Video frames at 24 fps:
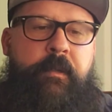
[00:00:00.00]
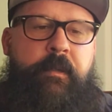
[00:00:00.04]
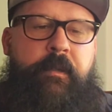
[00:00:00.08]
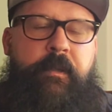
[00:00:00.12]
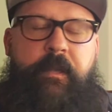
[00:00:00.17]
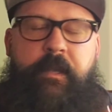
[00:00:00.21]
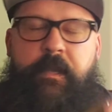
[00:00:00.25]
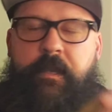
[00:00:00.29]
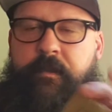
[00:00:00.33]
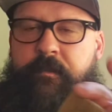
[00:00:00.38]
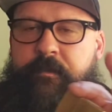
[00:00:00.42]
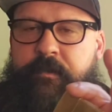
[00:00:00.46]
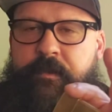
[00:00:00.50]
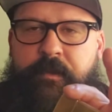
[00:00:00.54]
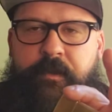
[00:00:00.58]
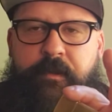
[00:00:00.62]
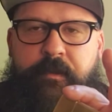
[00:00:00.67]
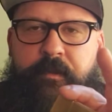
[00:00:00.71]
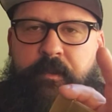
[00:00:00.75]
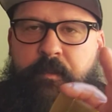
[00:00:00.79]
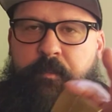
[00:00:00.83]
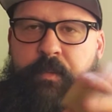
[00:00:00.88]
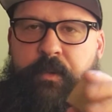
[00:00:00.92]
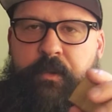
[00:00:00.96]
And
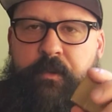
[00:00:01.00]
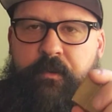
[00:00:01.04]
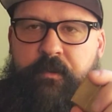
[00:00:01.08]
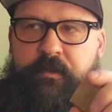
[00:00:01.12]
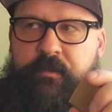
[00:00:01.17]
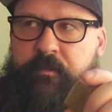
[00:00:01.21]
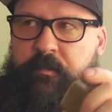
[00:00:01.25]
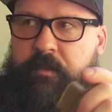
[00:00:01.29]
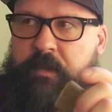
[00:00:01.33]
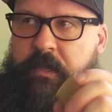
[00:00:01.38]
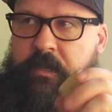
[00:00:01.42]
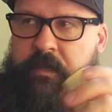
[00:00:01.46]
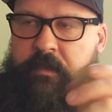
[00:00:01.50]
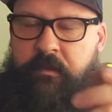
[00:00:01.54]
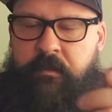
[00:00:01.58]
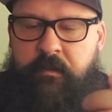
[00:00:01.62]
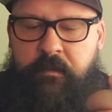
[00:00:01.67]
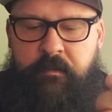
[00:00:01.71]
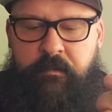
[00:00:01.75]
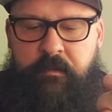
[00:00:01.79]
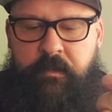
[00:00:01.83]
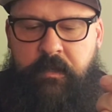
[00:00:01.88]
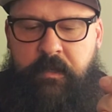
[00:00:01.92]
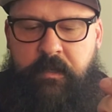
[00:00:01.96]
the purists will be like, you
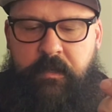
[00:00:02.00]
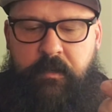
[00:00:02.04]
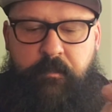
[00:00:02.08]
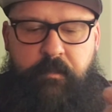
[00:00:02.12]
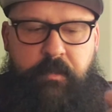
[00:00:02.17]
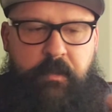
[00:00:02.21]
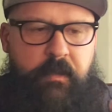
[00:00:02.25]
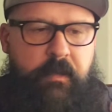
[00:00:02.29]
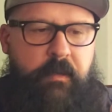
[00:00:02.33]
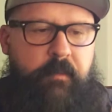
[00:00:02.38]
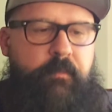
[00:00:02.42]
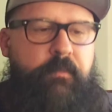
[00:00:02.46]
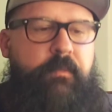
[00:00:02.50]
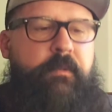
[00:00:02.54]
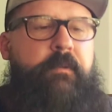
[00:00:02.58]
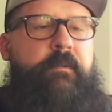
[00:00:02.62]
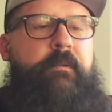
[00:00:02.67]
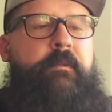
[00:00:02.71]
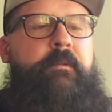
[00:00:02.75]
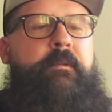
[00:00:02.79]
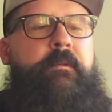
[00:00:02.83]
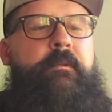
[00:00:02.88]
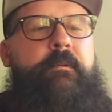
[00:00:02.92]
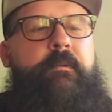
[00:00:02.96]
don't light a pipe with
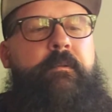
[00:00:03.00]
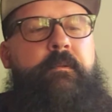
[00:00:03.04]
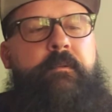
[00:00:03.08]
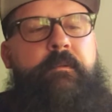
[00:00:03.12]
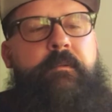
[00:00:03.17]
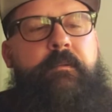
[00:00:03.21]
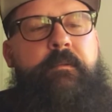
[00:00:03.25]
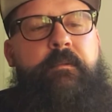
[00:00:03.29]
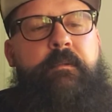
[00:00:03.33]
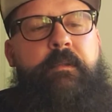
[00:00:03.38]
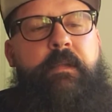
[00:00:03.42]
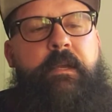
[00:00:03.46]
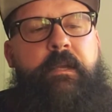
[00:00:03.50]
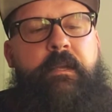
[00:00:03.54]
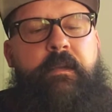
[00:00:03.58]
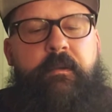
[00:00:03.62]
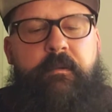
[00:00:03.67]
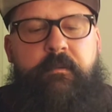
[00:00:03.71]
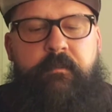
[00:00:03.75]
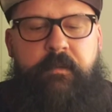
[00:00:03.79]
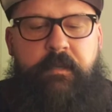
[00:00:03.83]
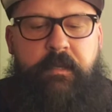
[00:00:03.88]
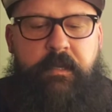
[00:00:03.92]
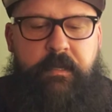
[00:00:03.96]
a lighter.
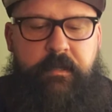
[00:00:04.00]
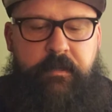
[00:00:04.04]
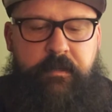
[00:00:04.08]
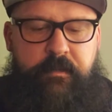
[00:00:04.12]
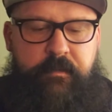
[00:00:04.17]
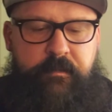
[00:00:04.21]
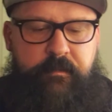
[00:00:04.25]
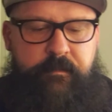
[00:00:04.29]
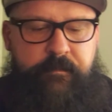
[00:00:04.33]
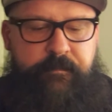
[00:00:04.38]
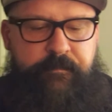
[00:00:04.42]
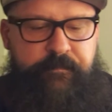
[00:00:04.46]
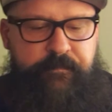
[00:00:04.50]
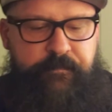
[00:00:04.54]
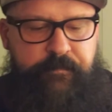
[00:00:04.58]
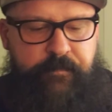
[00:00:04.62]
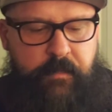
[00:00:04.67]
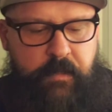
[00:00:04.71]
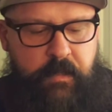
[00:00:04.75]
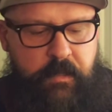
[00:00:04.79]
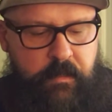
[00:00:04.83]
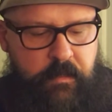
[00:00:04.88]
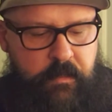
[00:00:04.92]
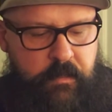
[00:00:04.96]
Well, I do.
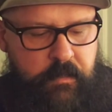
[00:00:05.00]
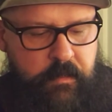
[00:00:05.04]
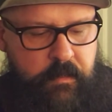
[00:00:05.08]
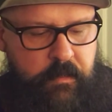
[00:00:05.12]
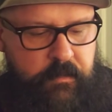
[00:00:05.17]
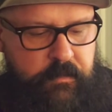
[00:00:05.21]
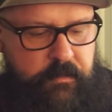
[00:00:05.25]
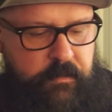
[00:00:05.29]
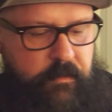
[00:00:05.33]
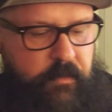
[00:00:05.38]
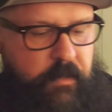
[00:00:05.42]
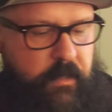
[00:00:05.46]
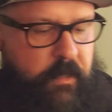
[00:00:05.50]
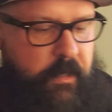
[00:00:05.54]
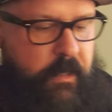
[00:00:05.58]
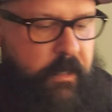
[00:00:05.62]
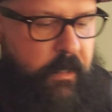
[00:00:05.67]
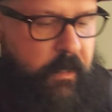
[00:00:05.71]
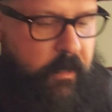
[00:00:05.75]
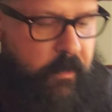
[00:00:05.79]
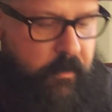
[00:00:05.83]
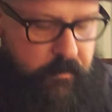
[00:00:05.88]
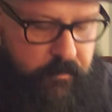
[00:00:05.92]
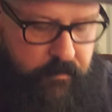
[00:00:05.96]
So there
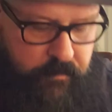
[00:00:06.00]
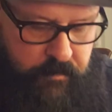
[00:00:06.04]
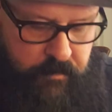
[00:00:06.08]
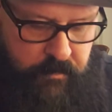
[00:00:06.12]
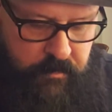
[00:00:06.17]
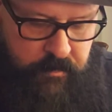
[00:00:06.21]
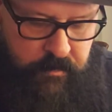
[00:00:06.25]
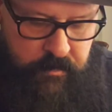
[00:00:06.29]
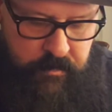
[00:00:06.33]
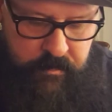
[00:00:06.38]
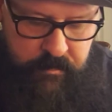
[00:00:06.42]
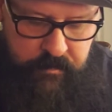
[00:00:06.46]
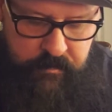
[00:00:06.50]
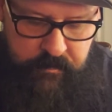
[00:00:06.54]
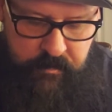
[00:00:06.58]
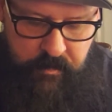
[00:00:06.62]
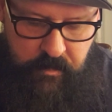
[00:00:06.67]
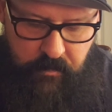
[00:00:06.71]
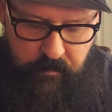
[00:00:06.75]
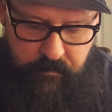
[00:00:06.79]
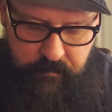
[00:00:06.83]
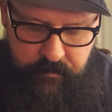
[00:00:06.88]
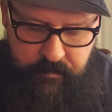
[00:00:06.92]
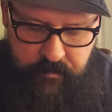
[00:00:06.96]
you go.
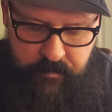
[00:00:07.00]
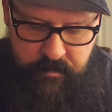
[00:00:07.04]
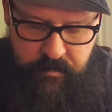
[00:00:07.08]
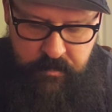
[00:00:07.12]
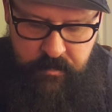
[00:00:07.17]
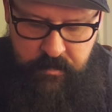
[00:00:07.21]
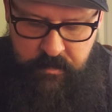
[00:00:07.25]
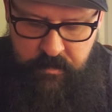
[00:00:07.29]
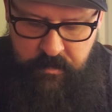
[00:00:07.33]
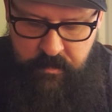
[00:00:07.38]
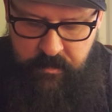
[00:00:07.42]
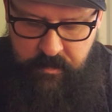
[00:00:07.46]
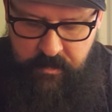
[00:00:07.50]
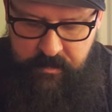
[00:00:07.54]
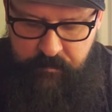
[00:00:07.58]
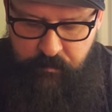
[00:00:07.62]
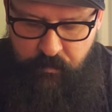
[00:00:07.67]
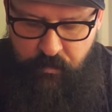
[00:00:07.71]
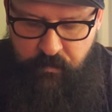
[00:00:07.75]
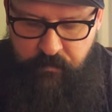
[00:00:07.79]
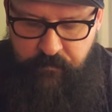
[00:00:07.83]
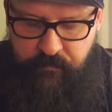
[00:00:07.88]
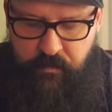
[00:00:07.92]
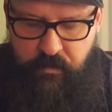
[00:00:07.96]
So let's
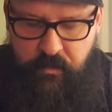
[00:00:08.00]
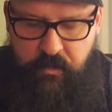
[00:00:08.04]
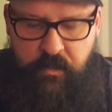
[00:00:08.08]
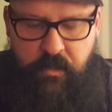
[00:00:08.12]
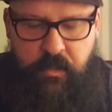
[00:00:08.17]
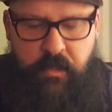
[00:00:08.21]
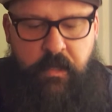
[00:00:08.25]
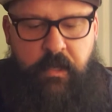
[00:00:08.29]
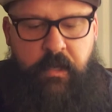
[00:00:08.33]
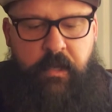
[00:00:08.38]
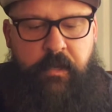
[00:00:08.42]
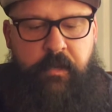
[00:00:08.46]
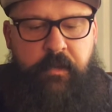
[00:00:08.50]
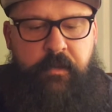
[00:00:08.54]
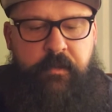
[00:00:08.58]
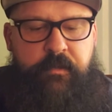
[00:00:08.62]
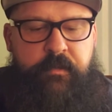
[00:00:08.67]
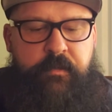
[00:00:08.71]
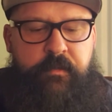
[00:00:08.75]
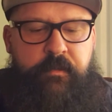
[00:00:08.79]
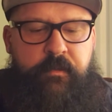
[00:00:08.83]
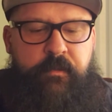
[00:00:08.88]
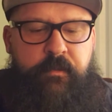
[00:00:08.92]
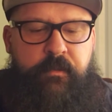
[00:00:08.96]
move on
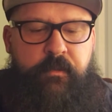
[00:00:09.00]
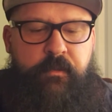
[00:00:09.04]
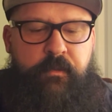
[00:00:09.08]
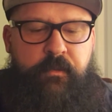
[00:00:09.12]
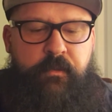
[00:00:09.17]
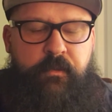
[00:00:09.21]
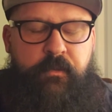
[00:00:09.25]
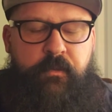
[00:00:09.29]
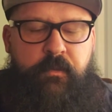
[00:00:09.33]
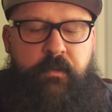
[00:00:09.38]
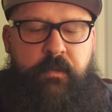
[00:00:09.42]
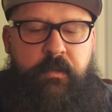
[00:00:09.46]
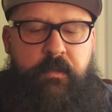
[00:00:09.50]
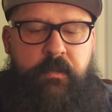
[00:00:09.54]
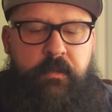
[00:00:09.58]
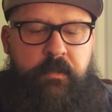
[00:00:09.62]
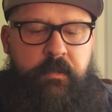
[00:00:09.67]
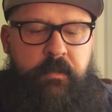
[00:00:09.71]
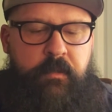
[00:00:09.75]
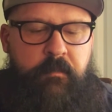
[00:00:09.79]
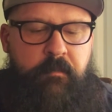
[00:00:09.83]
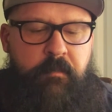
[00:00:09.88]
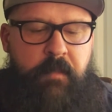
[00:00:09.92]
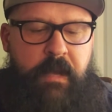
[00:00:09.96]
to
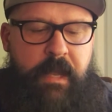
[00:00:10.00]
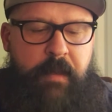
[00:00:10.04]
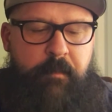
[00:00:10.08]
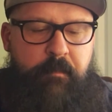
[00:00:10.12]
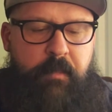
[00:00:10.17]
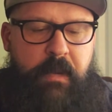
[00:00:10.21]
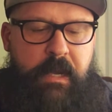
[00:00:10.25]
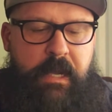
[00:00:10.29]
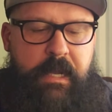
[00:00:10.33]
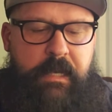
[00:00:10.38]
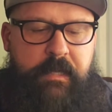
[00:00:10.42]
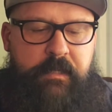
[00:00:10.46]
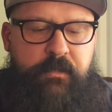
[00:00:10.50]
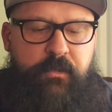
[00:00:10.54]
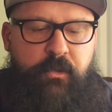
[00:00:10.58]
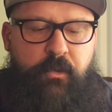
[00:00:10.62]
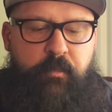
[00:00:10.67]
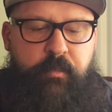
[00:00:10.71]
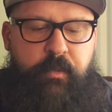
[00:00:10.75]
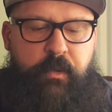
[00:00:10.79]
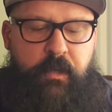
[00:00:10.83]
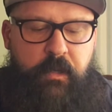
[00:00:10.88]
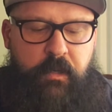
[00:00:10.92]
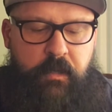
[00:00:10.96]
my box
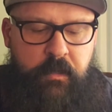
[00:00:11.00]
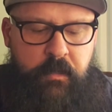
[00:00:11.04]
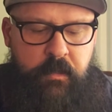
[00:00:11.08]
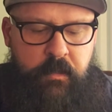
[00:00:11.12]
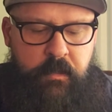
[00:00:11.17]
opener.